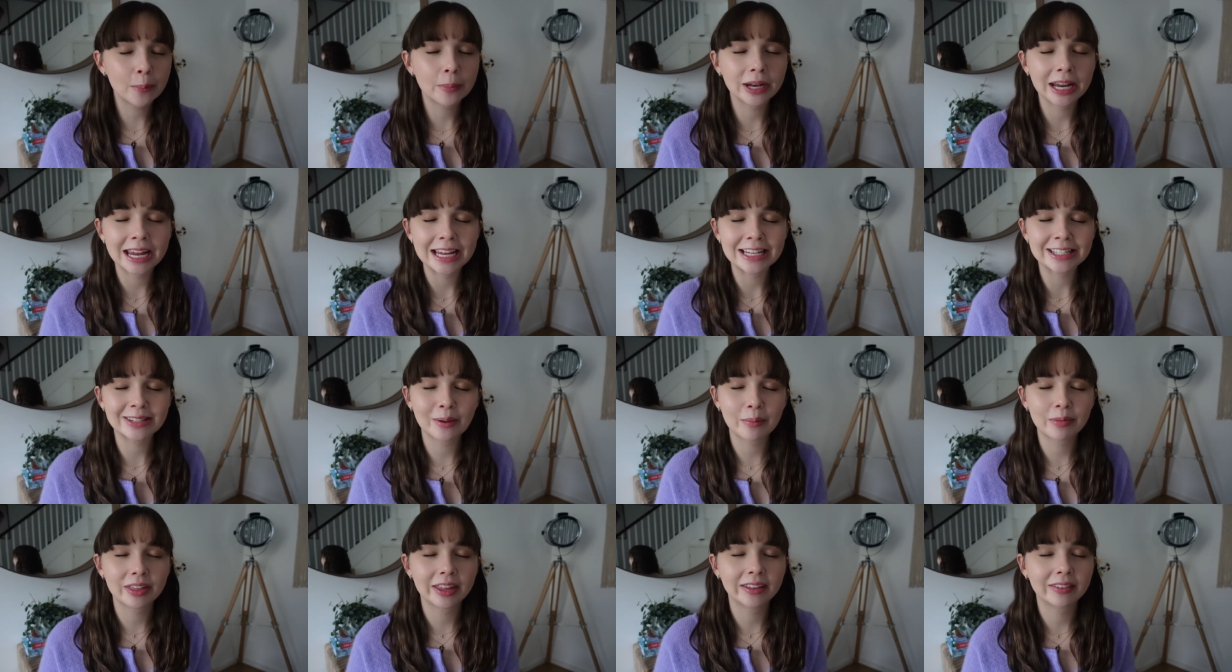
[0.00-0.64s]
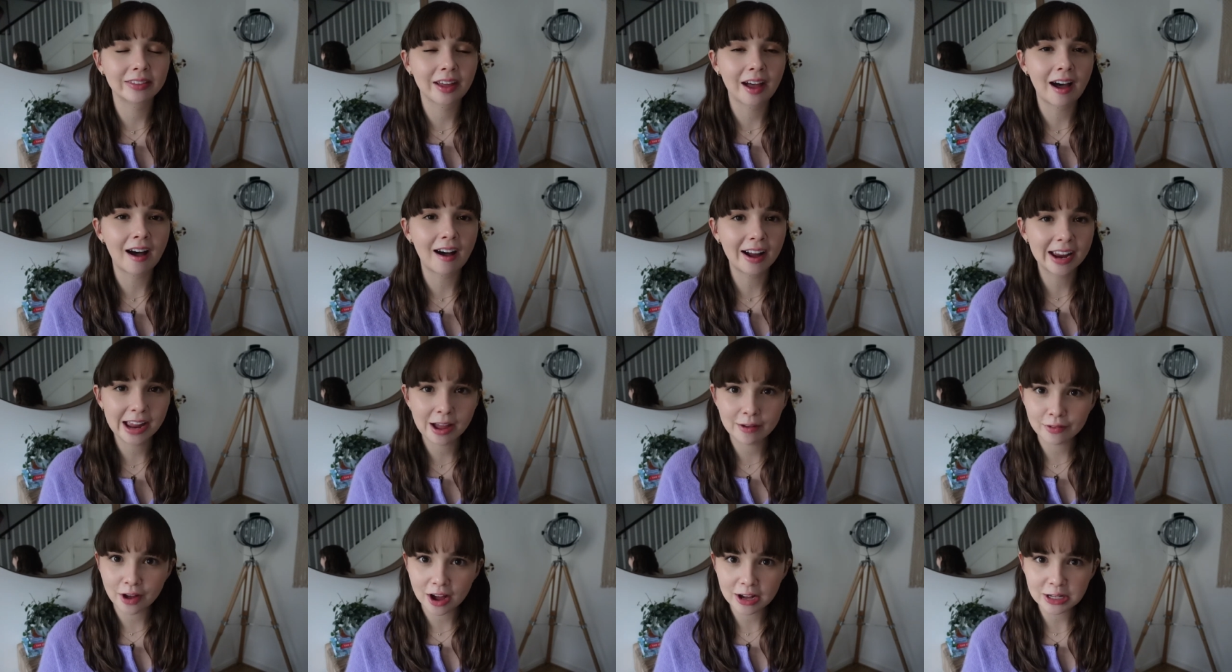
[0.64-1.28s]
but it is something that I
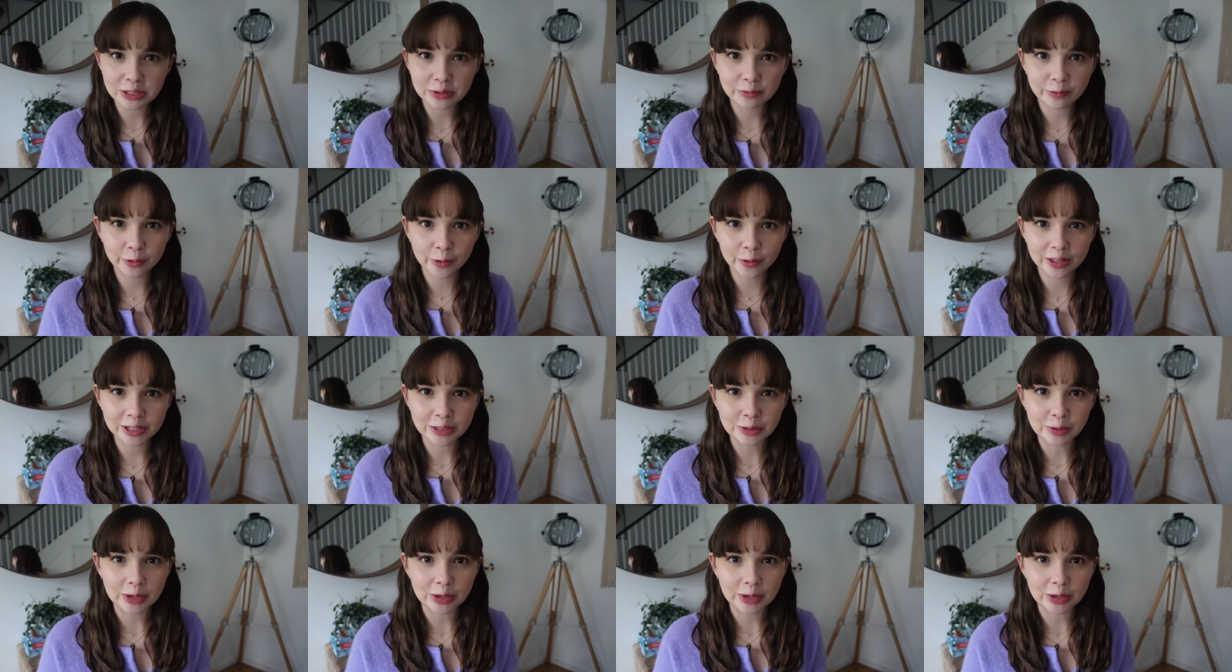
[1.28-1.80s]
have asked for this